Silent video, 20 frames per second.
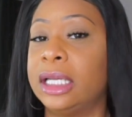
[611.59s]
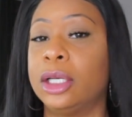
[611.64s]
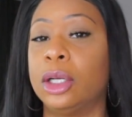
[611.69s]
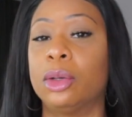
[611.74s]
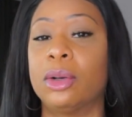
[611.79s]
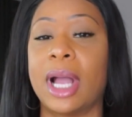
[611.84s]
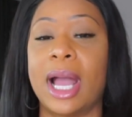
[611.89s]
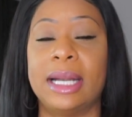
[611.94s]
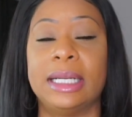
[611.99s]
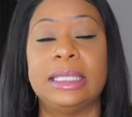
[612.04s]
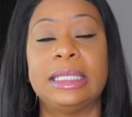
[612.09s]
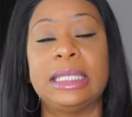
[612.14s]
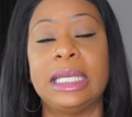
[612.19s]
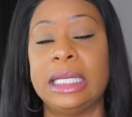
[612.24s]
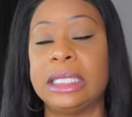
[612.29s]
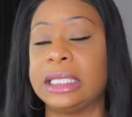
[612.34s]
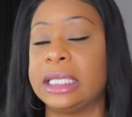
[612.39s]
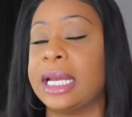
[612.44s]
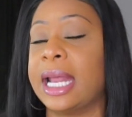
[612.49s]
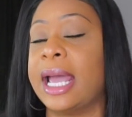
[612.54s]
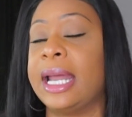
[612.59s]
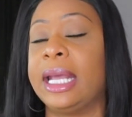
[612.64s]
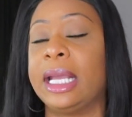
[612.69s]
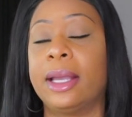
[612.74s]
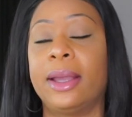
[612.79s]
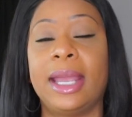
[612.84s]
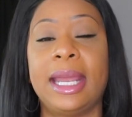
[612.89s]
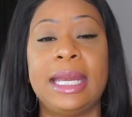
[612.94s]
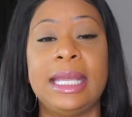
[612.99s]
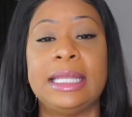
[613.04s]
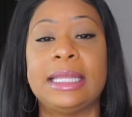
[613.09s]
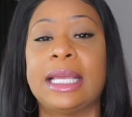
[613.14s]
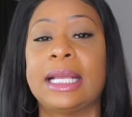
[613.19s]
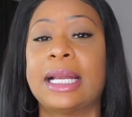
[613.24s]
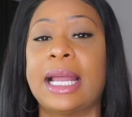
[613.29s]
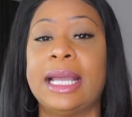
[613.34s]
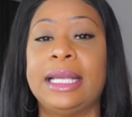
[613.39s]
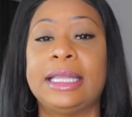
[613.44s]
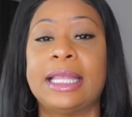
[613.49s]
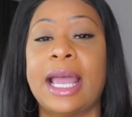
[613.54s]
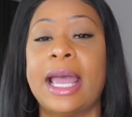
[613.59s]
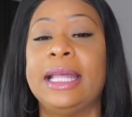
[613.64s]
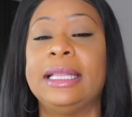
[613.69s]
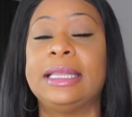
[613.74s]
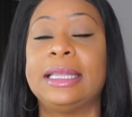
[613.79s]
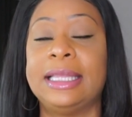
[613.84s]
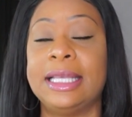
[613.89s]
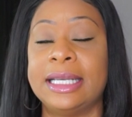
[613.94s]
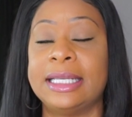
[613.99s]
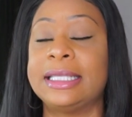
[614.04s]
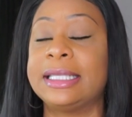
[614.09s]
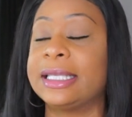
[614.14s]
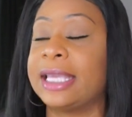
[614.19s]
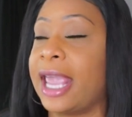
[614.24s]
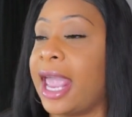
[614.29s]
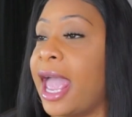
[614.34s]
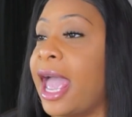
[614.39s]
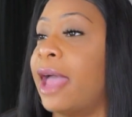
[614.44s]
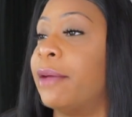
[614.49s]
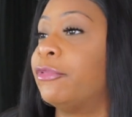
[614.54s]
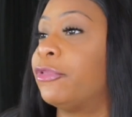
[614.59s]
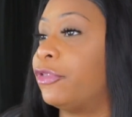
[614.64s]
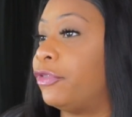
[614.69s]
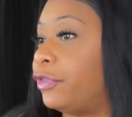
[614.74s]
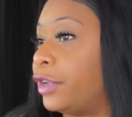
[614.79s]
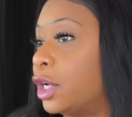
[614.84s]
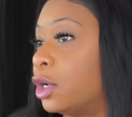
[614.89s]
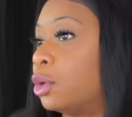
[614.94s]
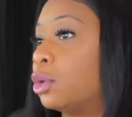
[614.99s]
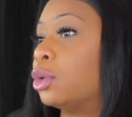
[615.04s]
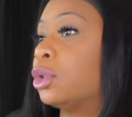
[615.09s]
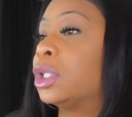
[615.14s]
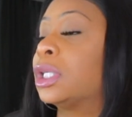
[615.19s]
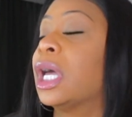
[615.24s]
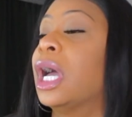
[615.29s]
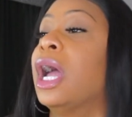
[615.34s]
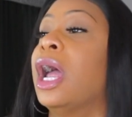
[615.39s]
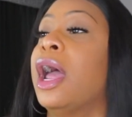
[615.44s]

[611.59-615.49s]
no kind of tension headache or anything like that. This cap feels